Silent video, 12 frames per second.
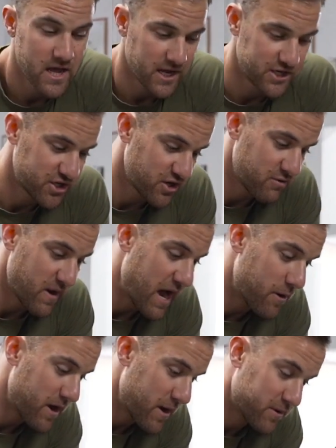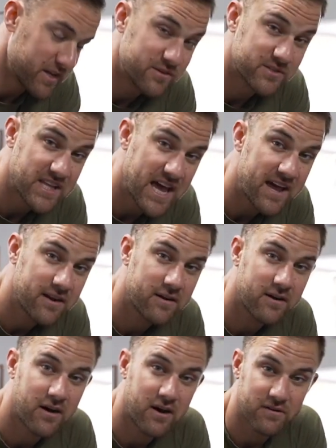and show you how I would have used
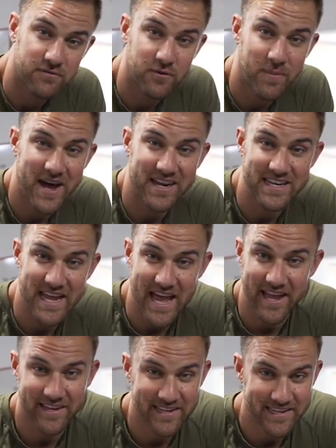that on a full body day.